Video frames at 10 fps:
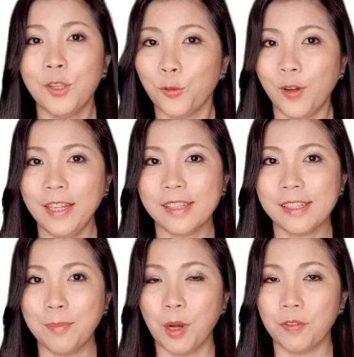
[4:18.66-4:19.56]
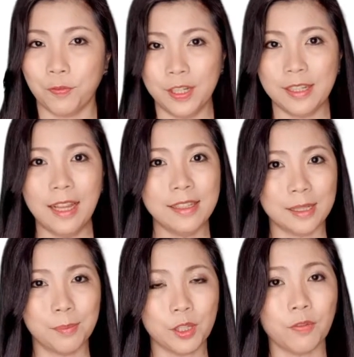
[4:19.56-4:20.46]
To find the sum of the first n
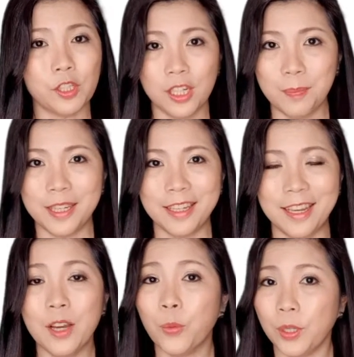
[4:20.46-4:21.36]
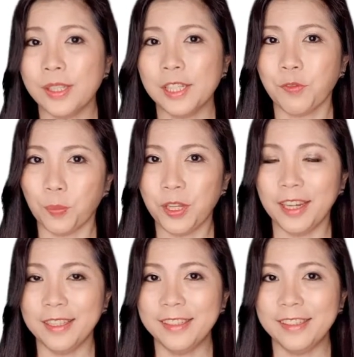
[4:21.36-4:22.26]
terms of a GP, we use this
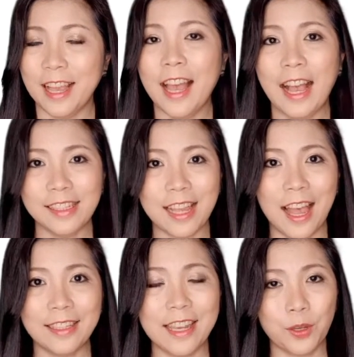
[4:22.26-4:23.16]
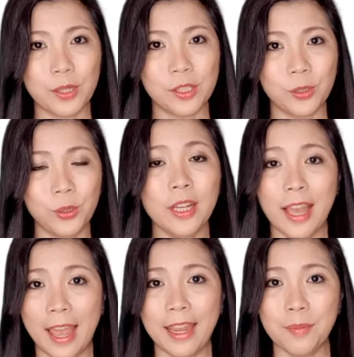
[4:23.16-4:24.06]
formula. Sn equals to
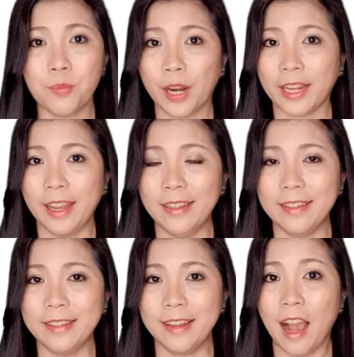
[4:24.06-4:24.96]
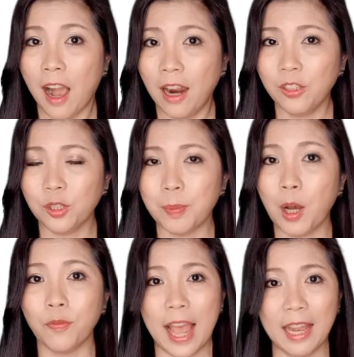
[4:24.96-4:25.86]
A bracket R to the
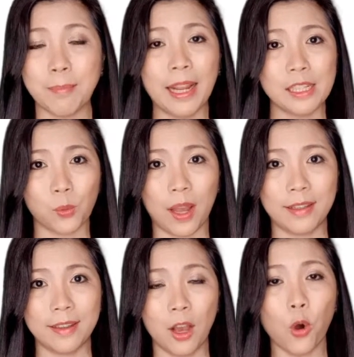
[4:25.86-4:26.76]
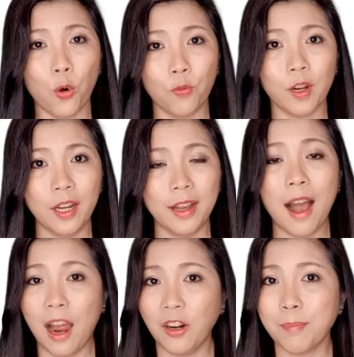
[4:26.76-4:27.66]
power of n minus 1 over
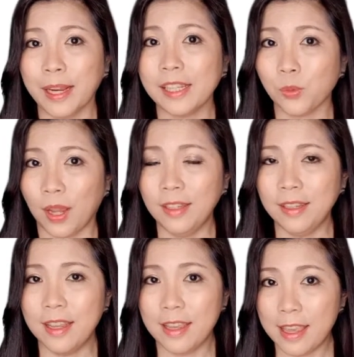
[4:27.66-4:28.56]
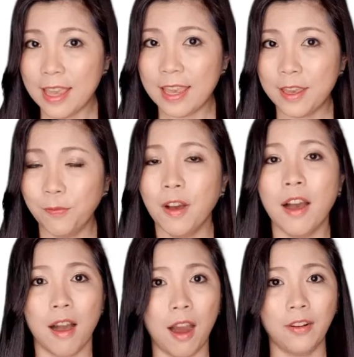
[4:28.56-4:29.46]
R minus 1 if
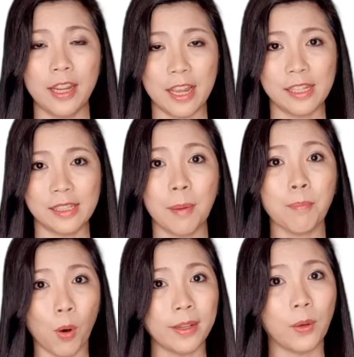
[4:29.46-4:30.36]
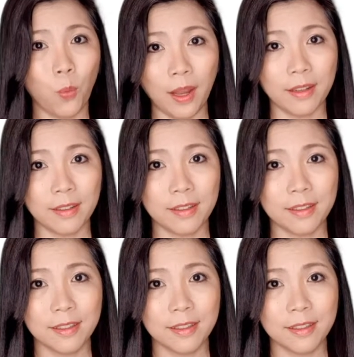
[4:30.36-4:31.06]
R is more than 1.